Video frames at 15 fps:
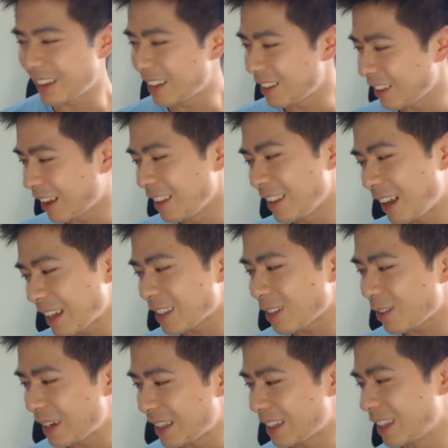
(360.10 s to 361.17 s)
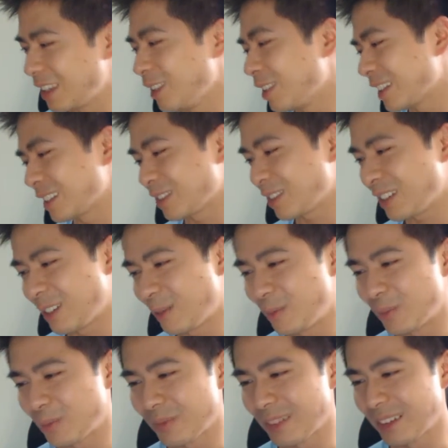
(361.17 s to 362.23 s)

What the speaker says: I like the way they look as well.